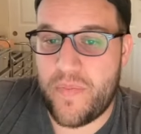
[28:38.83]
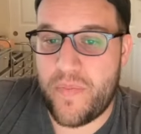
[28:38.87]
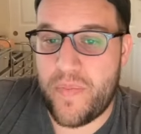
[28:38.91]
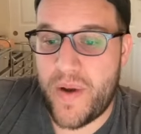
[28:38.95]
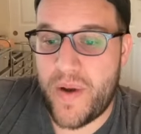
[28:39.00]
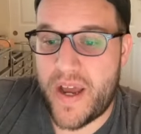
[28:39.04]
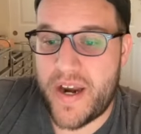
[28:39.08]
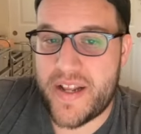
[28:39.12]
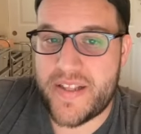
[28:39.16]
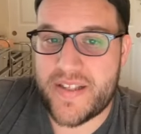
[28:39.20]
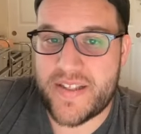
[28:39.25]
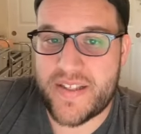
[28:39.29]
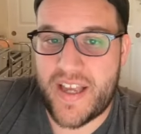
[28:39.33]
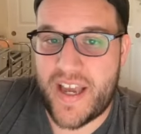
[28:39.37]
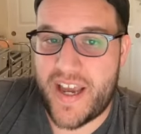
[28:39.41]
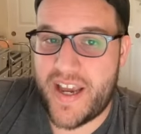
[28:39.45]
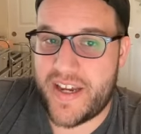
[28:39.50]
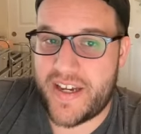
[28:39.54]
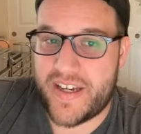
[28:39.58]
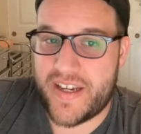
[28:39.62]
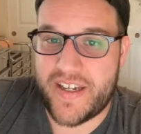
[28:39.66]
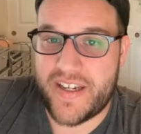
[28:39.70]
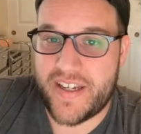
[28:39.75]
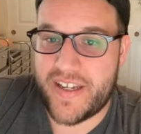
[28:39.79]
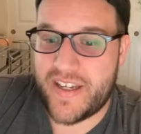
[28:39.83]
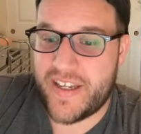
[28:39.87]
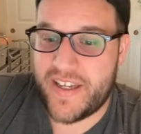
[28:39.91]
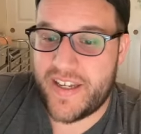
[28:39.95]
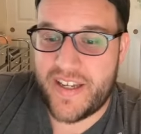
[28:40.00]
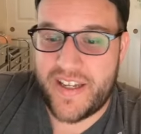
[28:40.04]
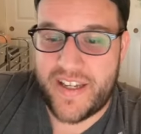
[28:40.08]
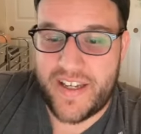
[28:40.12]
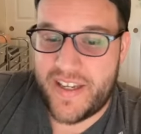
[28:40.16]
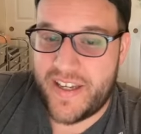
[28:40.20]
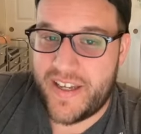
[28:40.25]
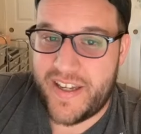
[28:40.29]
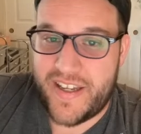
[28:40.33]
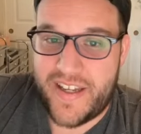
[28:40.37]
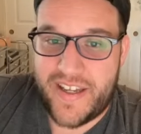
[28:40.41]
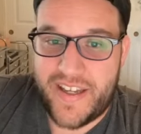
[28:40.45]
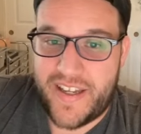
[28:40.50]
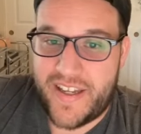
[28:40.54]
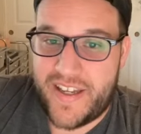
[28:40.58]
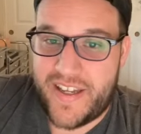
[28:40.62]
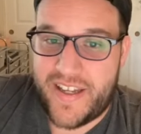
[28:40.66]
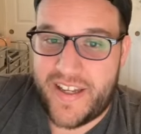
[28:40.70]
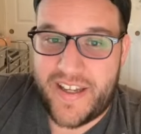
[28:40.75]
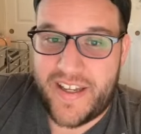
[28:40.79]
But it's like
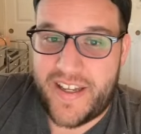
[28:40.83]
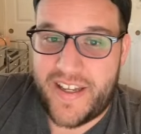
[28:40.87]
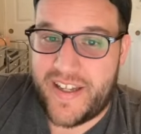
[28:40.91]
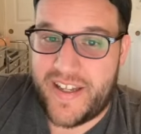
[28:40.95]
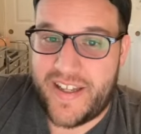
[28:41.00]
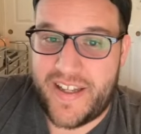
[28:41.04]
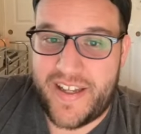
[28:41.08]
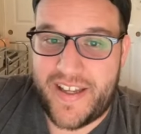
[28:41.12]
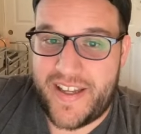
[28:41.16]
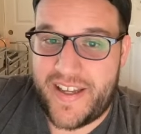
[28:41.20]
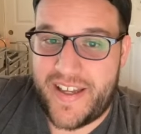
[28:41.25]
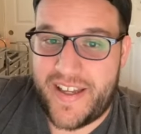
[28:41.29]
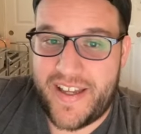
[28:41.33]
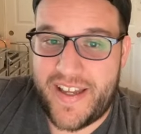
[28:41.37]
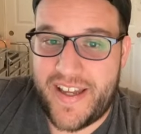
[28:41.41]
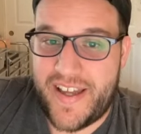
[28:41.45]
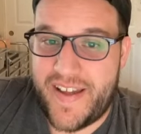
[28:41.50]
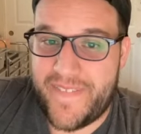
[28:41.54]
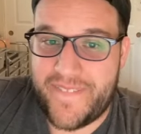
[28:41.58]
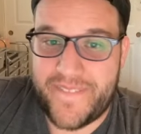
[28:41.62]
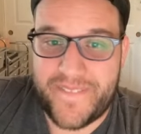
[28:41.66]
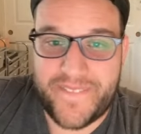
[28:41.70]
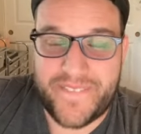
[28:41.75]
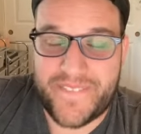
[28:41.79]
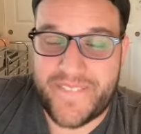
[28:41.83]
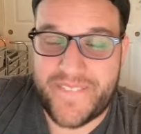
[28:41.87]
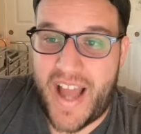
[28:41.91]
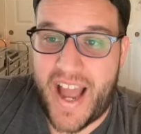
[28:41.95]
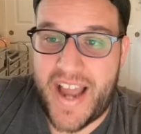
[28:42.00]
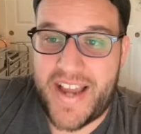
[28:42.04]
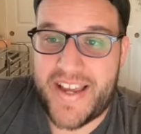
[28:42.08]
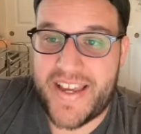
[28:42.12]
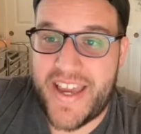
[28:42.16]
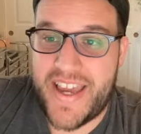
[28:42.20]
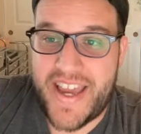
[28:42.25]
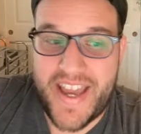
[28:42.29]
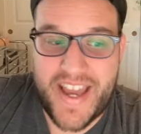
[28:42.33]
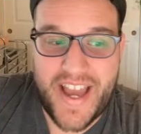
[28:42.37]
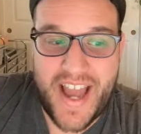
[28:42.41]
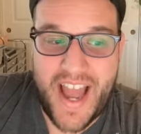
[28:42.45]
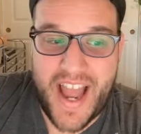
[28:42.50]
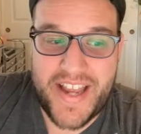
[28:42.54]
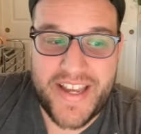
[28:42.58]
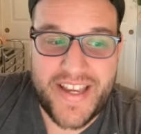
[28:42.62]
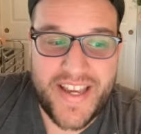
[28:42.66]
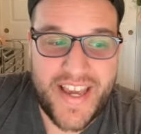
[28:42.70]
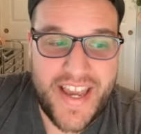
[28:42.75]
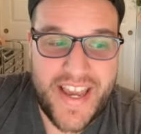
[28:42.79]
I
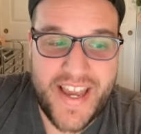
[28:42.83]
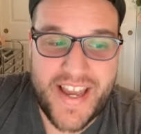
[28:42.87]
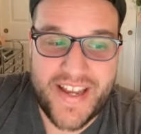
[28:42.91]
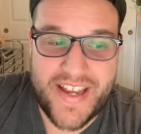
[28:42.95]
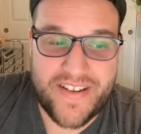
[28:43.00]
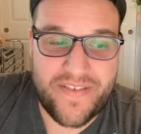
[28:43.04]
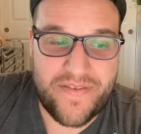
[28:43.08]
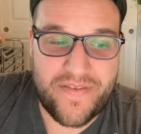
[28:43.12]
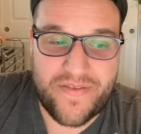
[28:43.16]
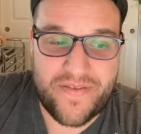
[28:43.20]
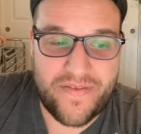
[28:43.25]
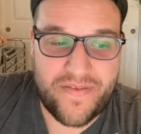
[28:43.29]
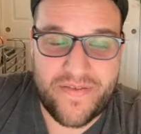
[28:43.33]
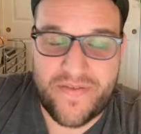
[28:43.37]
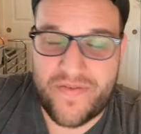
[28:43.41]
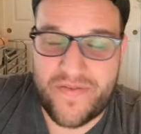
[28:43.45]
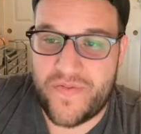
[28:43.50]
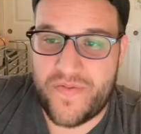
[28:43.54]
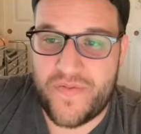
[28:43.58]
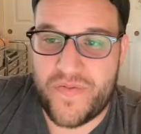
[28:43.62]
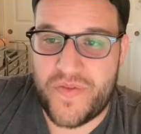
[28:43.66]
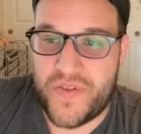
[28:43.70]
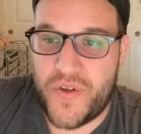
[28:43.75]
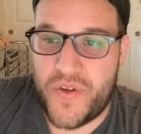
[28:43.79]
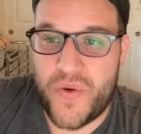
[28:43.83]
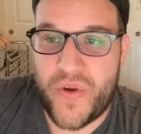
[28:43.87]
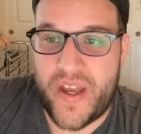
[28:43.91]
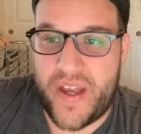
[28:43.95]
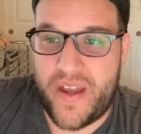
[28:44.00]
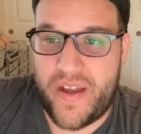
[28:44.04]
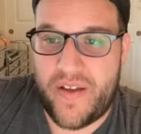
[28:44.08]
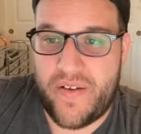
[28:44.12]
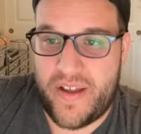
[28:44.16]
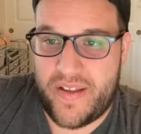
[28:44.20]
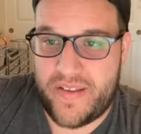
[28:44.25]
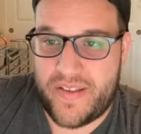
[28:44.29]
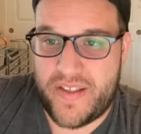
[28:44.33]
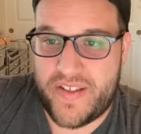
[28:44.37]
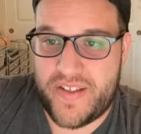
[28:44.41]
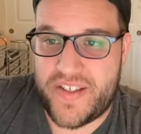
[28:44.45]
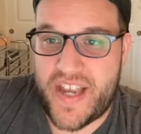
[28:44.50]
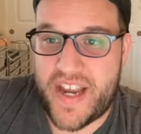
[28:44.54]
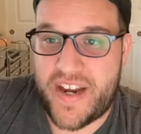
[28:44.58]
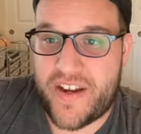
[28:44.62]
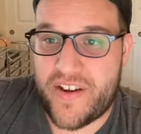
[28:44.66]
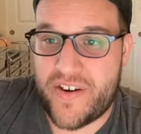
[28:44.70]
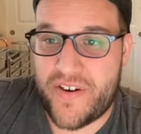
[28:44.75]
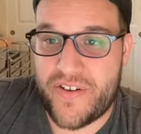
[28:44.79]
can't do it at the
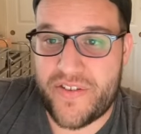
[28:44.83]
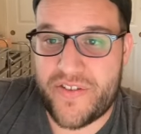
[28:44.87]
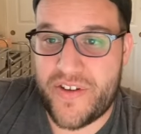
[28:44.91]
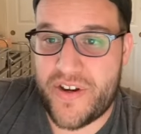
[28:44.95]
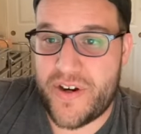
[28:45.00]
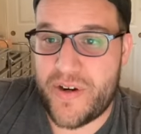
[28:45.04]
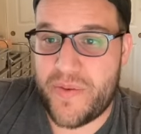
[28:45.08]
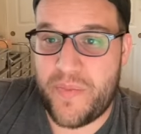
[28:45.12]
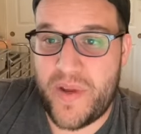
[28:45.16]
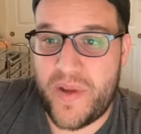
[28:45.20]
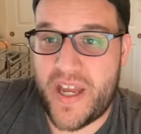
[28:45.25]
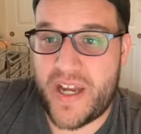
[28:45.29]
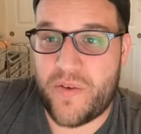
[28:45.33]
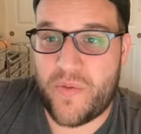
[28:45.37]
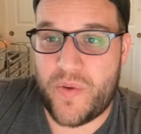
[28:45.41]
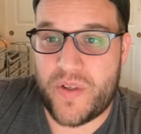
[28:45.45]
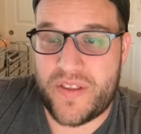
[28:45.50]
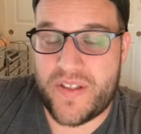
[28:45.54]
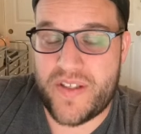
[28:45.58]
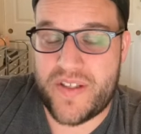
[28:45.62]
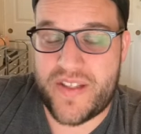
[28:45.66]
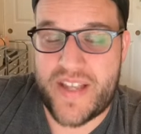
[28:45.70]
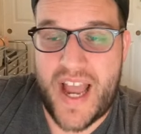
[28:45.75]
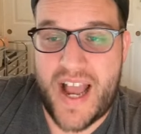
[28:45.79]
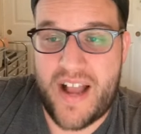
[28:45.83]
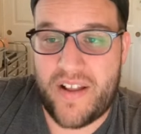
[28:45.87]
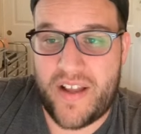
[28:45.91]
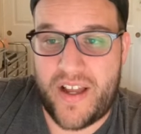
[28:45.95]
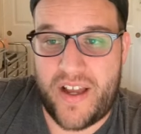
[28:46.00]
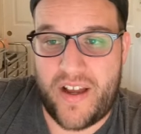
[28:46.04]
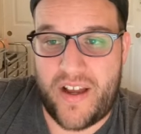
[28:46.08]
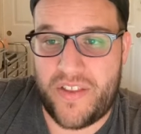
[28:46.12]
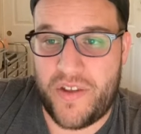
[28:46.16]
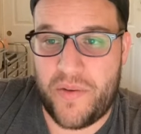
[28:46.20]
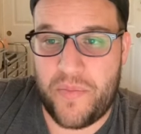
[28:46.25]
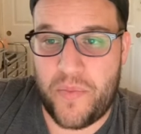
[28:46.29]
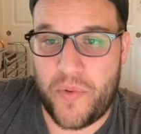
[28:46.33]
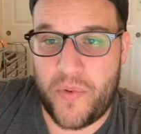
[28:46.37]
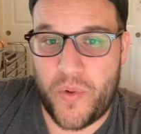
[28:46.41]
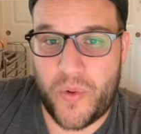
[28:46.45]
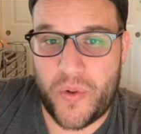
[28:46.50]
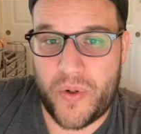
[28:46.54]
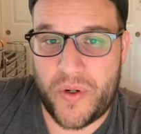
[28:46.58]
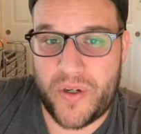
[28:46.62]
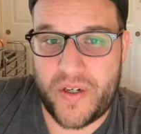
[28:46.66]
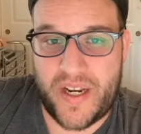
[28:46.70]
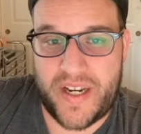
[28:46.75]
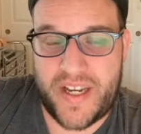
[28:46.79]
second or third pick with the talent on the
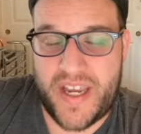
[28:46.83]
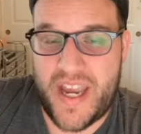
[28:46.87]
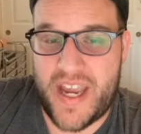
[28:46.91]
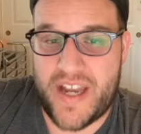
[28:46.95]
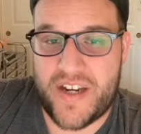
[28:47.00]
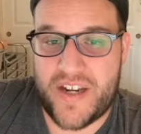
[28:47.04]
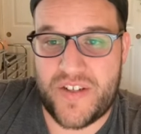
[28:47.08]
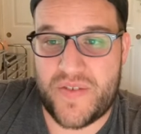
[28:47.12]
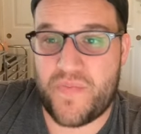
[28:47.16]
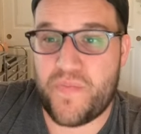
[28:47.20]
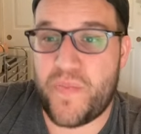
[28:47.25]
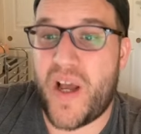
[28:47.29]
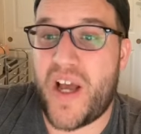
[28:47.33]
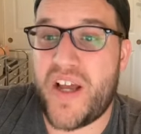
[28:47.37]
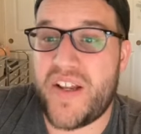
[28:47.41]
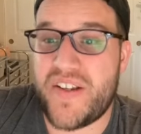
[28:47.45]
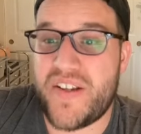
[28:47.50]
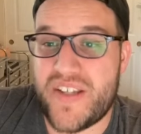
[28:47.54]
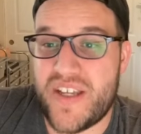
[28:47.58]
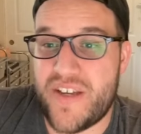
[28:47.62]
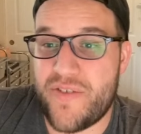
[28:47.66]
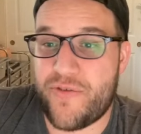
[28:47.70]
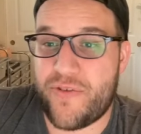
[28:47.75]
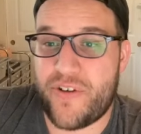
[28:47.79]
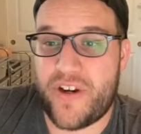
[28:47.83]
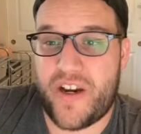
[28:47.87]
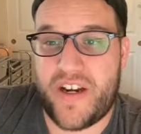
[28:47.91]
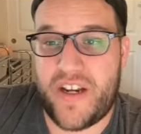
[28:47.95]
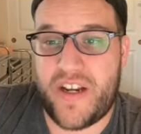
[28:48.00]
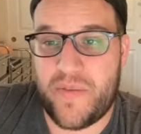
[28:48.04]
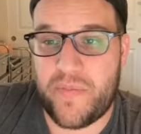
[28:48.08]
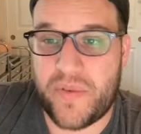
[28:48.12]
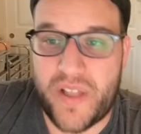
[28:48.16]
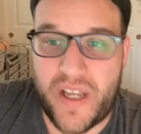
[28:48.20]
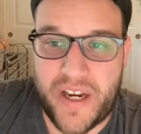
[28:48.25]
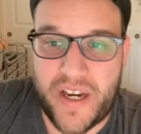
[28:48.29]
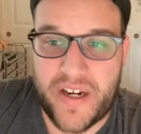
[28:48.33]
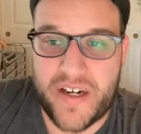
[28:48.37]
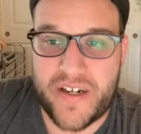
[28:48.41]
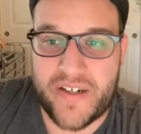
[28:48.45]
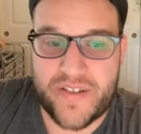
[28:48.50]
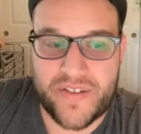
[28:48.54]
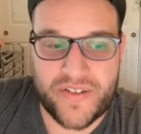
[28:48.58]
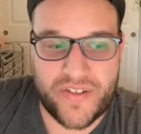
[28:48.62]
board. I can't just punt it for any player.